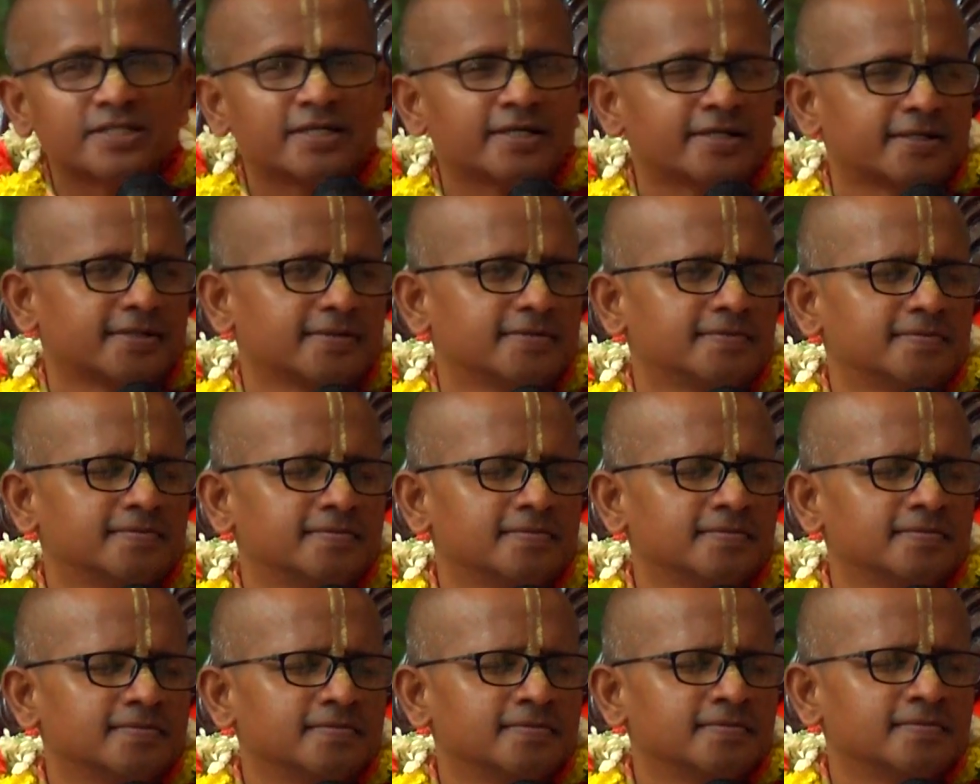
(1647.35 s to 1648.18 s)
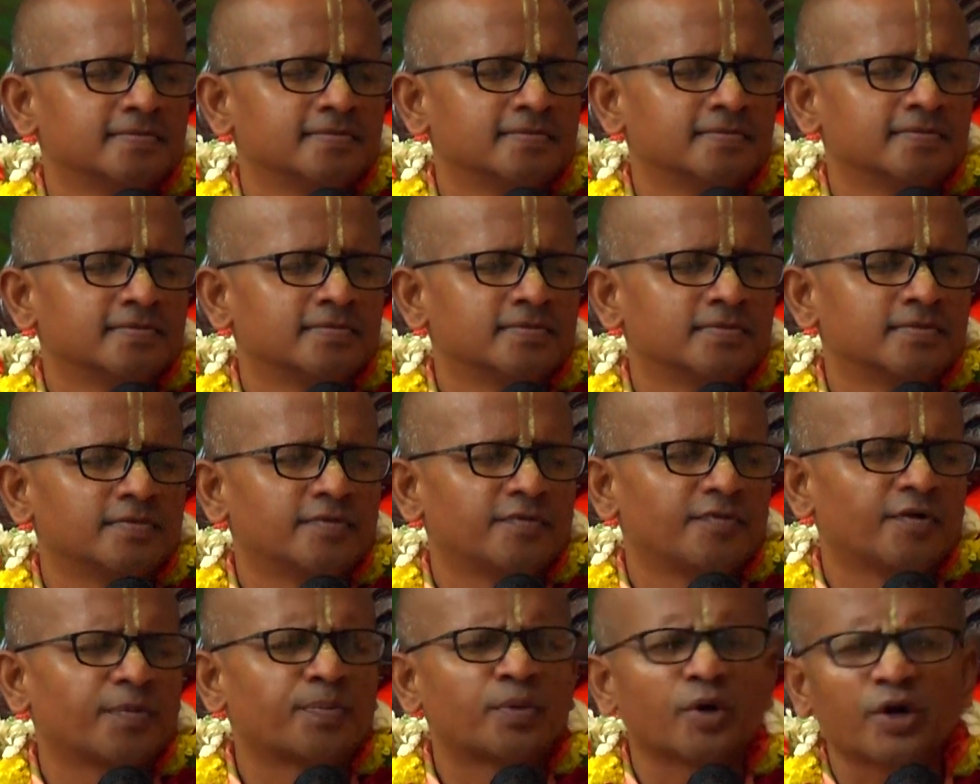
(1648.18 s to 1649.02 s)
there
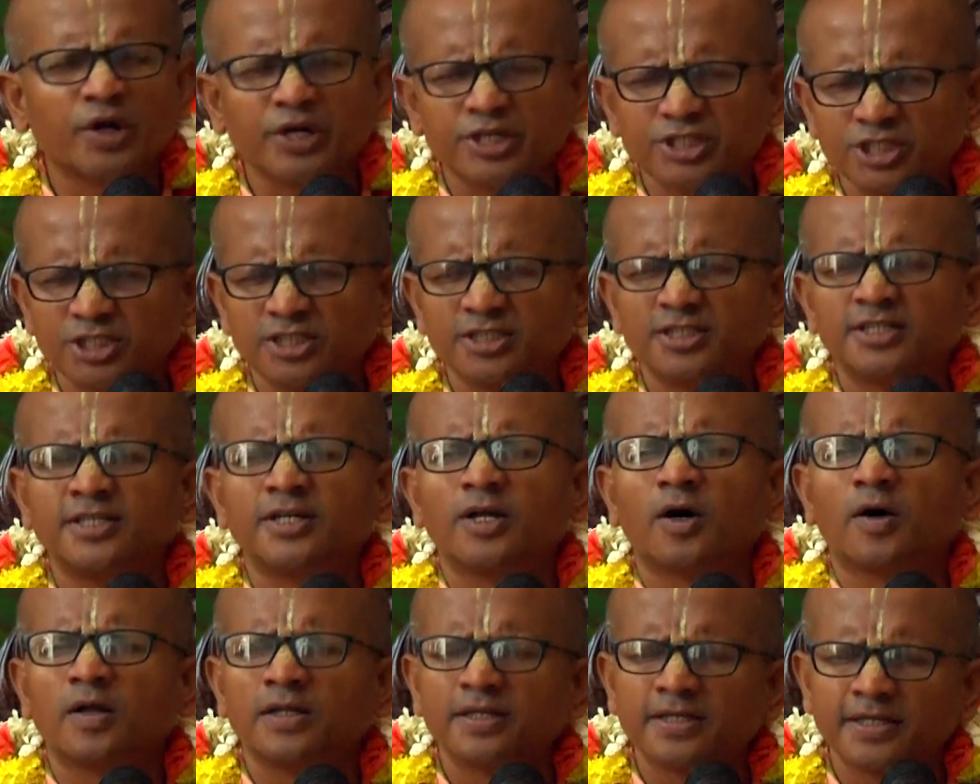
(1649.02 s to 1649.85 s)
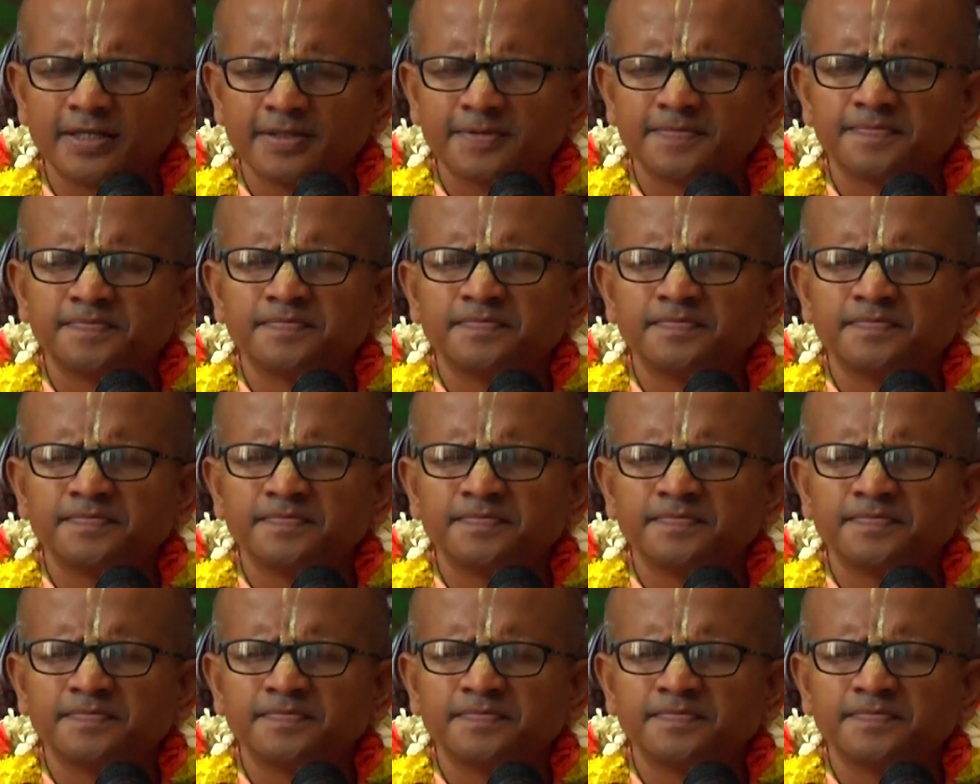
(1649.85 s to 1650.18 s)
for production and all that.